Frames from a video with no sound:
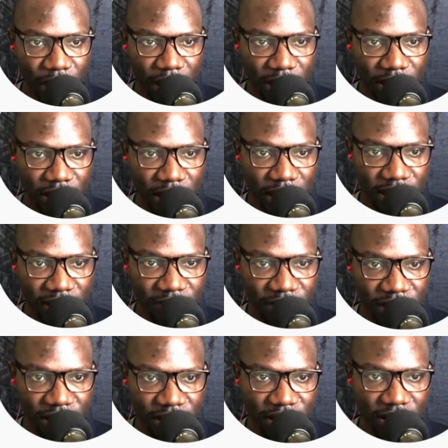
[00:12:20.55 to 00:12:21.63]
Here under
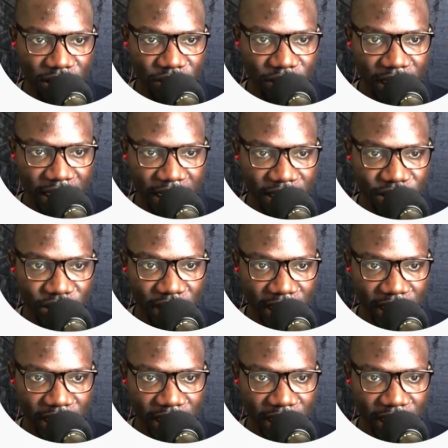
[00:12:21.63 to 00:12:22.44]
products and services,